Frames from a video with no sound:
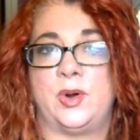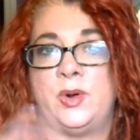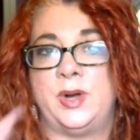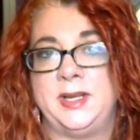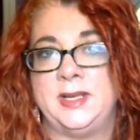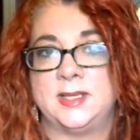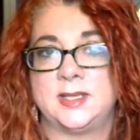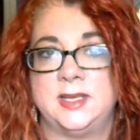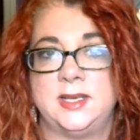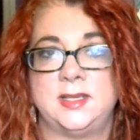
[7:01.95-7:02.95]
on his
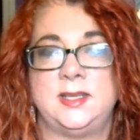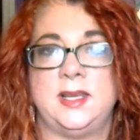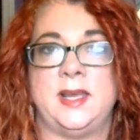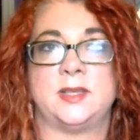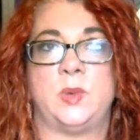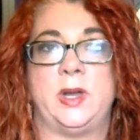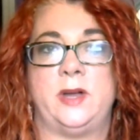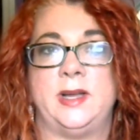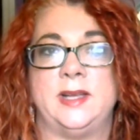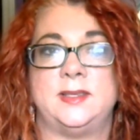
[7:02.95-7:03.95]
list, as
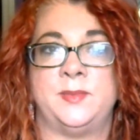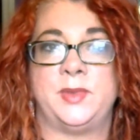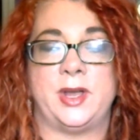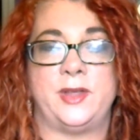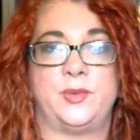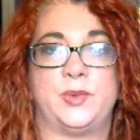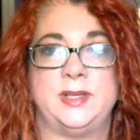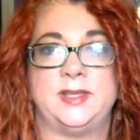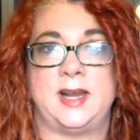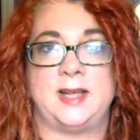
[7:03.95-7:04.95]
well as some of the other
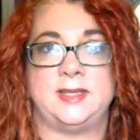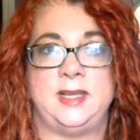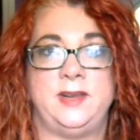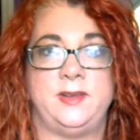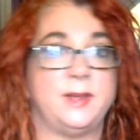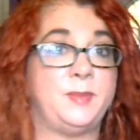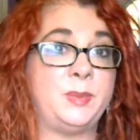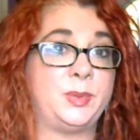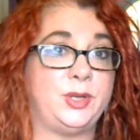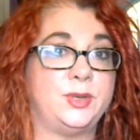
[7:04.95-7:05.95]
ones that I see that
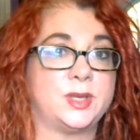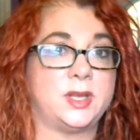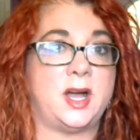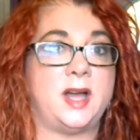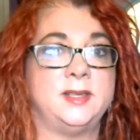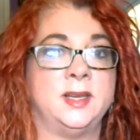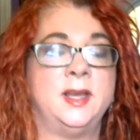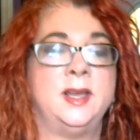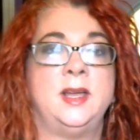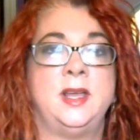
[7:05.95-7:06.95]
people use a lot,
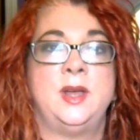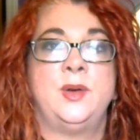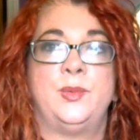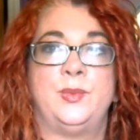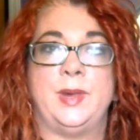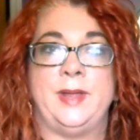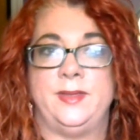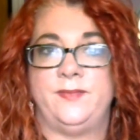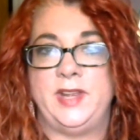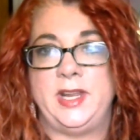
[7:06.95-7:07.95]

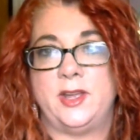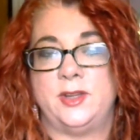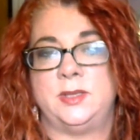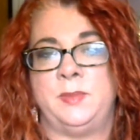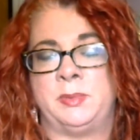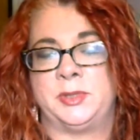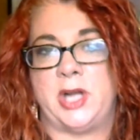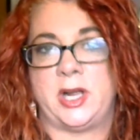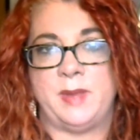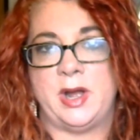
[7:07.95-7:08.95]
and videos that people
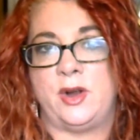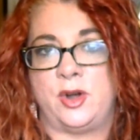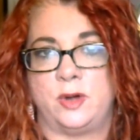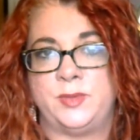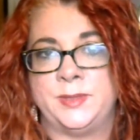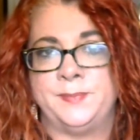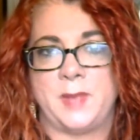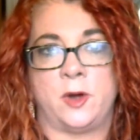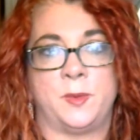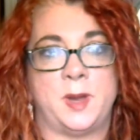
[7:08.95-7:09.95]
talk about herbs,
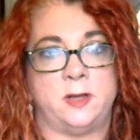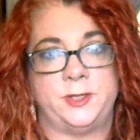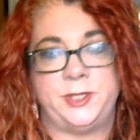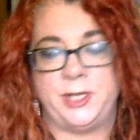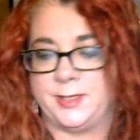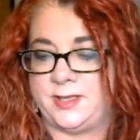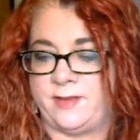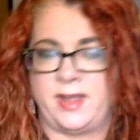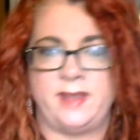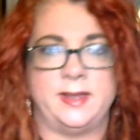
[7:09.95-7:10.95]
herbology, and
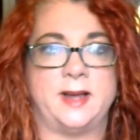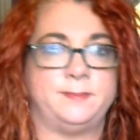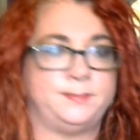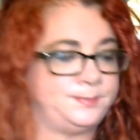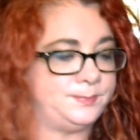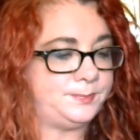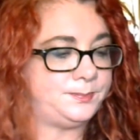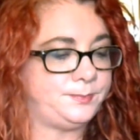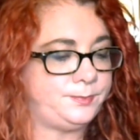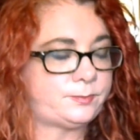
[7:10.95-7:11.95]
stuff like that.
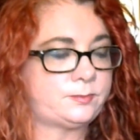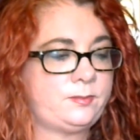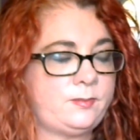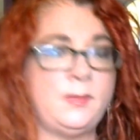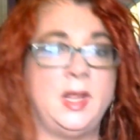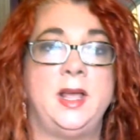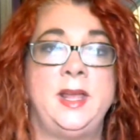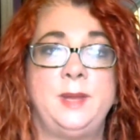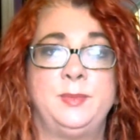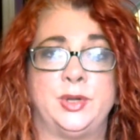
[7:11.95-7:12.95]

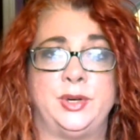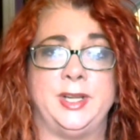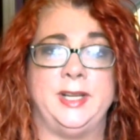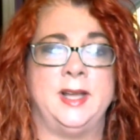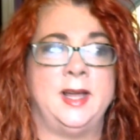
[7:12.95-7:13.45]
And I'm learning